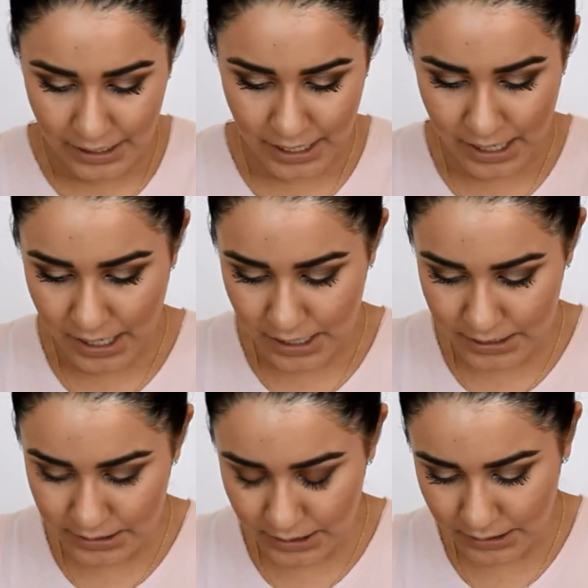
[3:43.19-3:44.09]

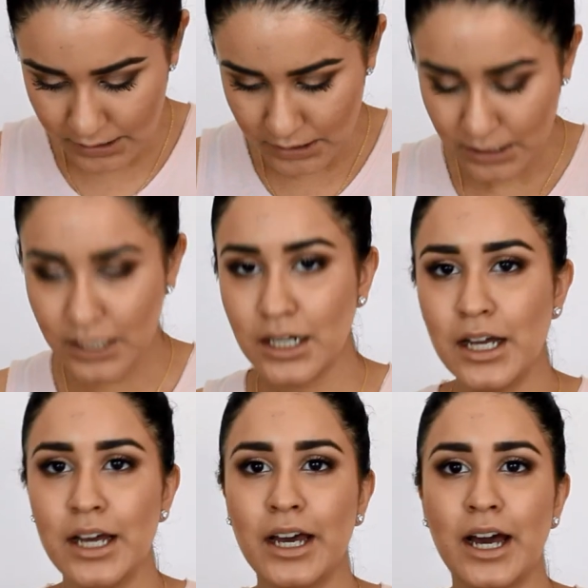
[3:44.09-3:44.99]
And
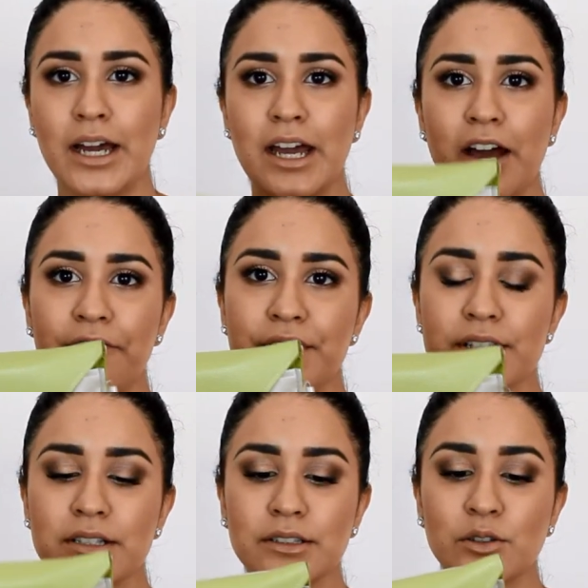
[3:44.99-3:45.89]
I have
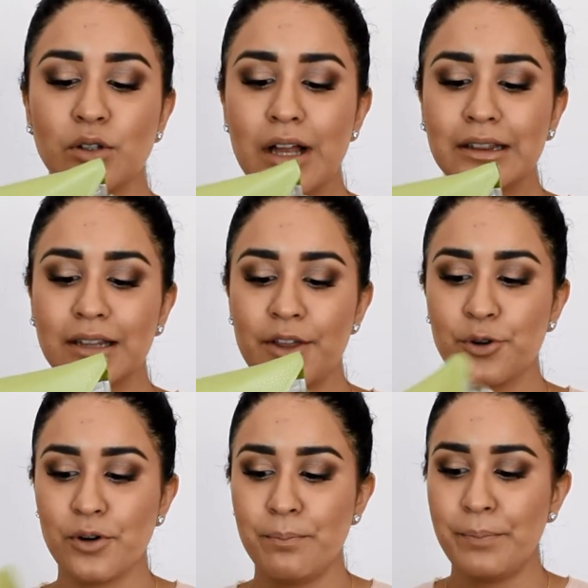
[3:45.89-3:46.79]
this little
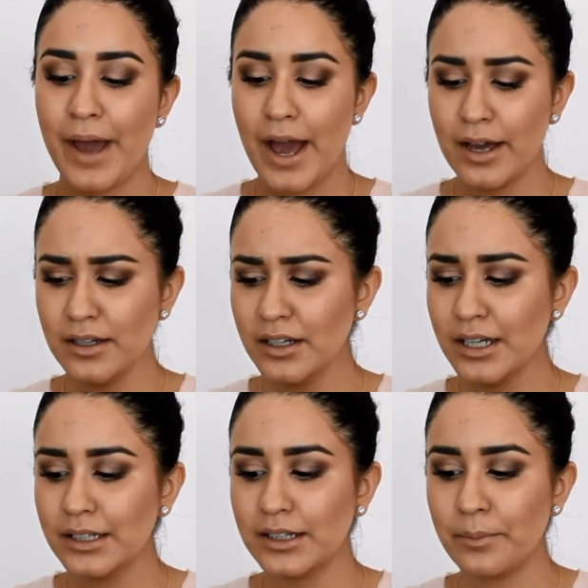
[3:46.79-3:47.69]
leather
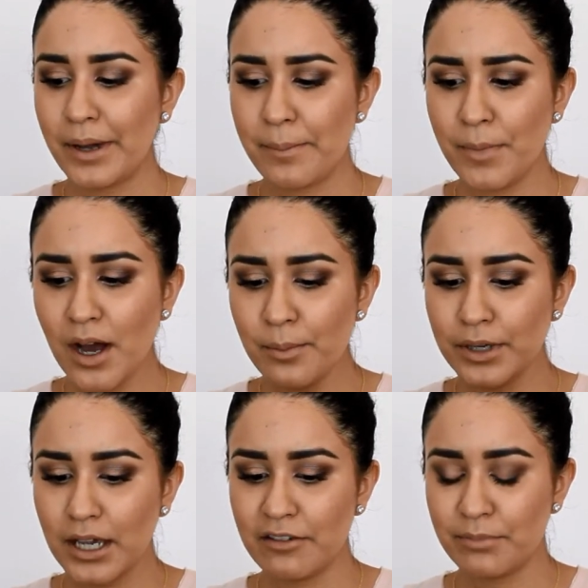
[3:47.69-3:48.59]
bag that my mom
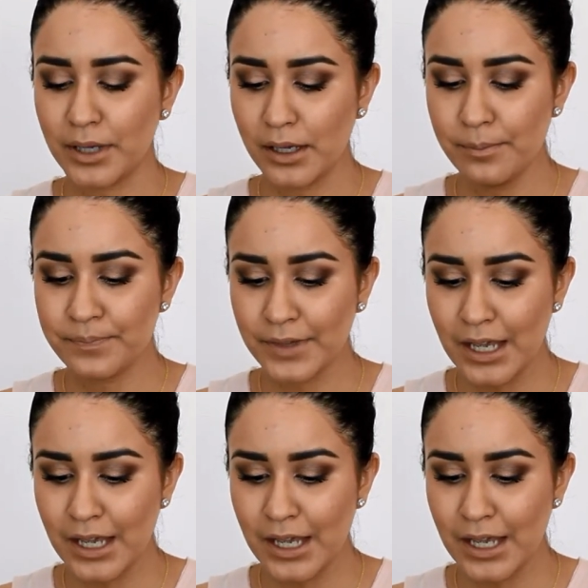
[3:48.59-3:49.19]
gave me.